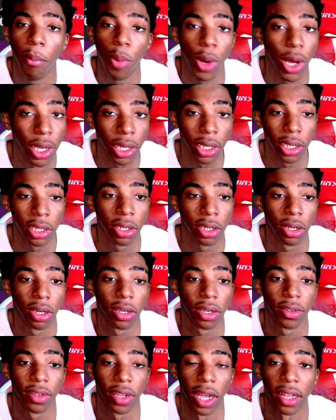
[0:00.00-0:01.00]
But you know
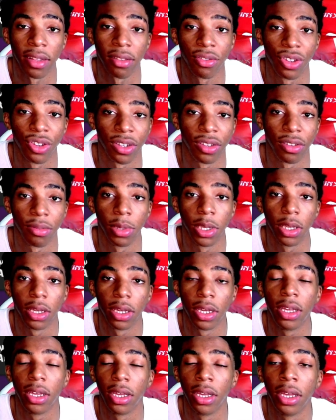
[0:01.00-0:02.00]
what I'm saying, I suggest him. He
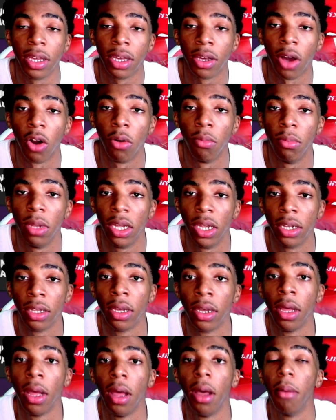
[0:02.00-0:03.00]
he, he cold blooded.
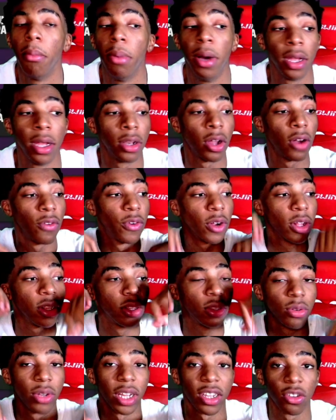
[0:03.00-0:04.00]
But no further
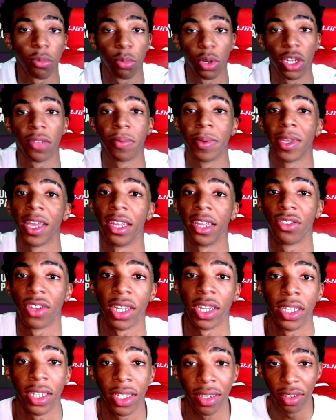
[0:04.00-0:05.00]
ado, that's your boy
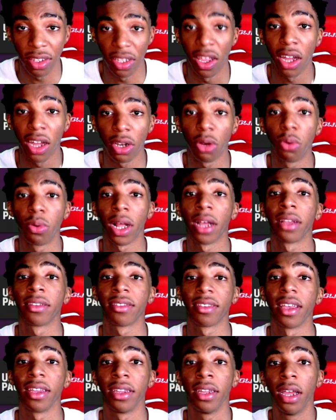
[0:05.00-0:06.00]
SBK Listen, y'all know what I
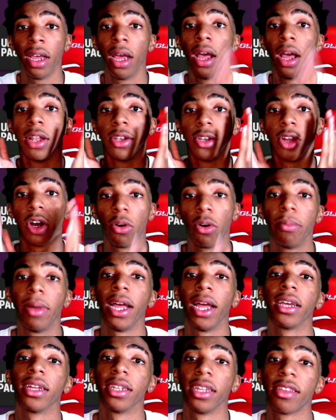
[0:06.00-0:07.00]
say. Don't
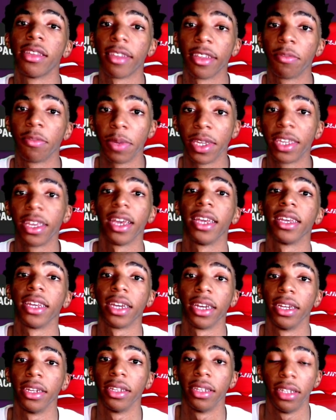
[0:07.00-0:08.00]
bang unless SBK
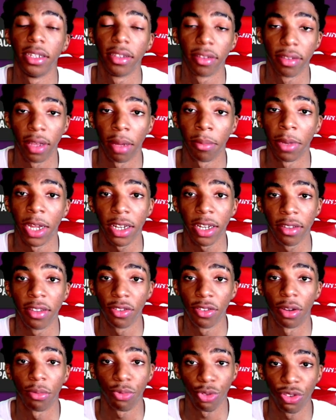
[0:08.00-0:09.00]
gang. Listen, I'm not a
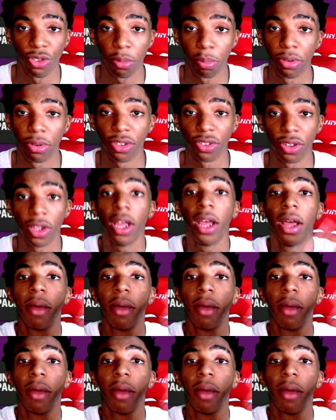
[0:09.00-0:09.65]
teacher, I'm just a preacher.